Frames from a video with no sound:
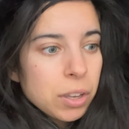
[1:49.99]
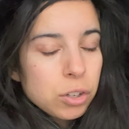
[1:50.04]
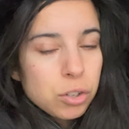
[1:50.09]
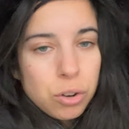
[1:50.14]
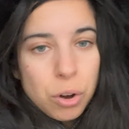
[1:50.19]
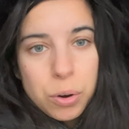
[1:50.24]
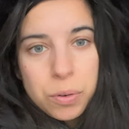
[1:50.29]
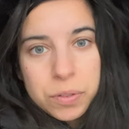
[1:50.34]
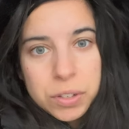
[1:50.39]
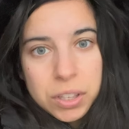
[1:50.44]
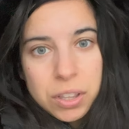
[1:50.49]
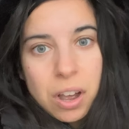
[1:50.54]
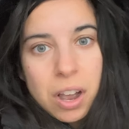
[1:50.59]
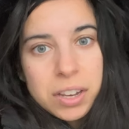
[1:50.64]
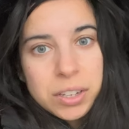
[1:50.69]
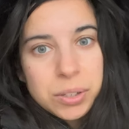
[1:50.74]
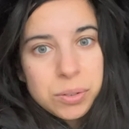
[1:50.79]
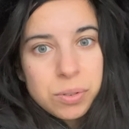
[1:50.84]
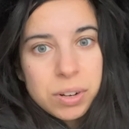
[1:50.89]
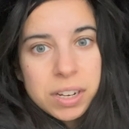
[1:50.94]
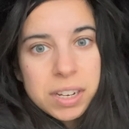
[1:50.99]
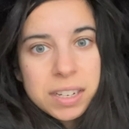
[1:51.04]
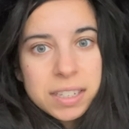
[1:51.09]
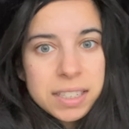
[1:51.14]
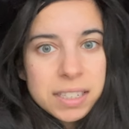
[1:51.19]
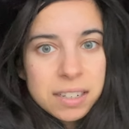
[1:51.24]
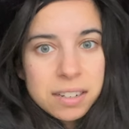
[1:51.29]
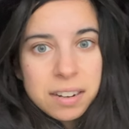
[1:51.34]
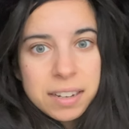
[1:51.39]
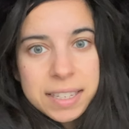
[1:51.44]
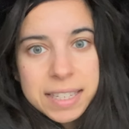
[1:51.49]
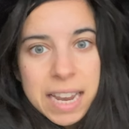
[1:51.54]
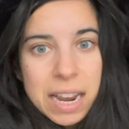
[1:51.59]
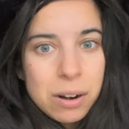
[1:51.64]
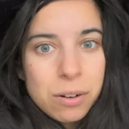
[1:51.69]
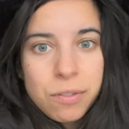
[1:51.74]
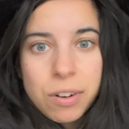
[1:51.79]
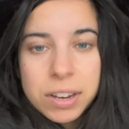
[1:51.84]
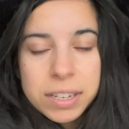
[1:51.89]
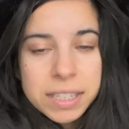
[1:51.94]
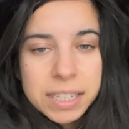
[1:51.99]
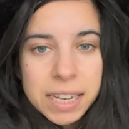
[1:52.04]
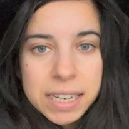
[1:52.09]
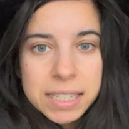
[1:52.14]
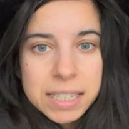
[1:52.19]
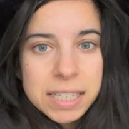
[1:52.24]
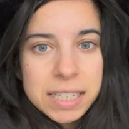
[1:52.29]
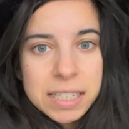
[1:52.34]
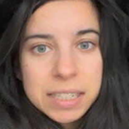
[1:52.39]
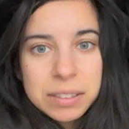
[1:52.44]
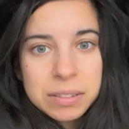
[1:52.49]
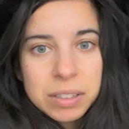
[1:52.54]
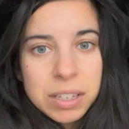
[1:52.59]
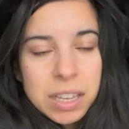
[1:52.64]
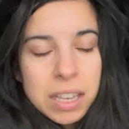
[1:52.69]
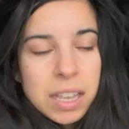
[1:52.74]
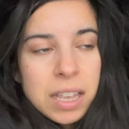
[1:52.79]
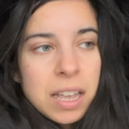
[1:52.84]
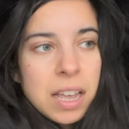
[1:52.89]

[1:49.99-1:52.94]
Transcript: drove to the ice rink, did a nice hour of ice skating,